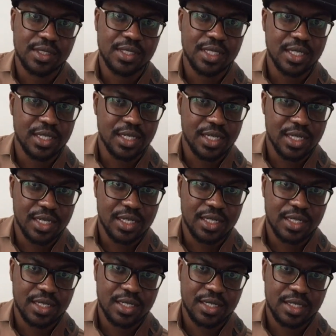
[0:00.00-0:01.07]
and then
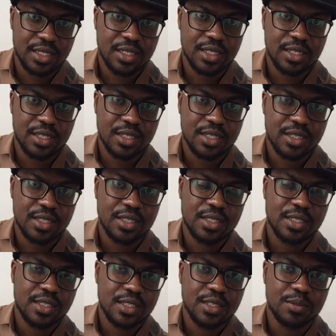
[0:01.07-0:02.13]

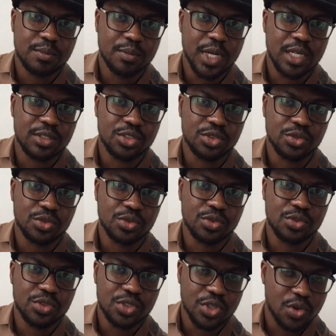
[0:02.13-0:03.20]
back to
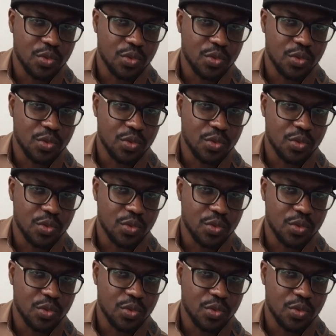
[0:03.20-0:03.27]
your